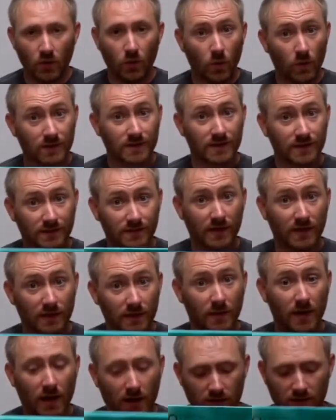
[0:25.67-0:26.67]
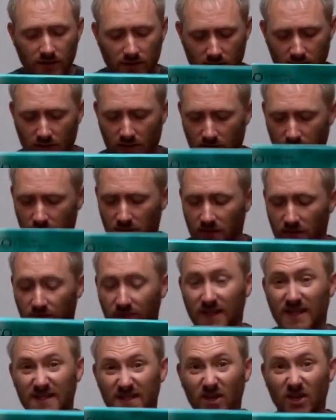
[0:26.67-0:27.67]
what's inside the box.
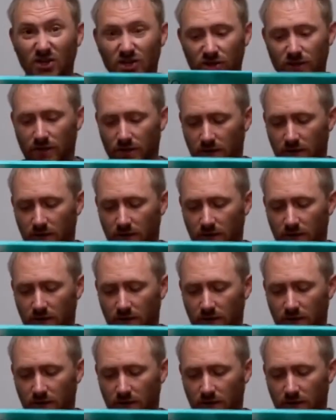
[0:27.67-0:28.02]
Lovely suction,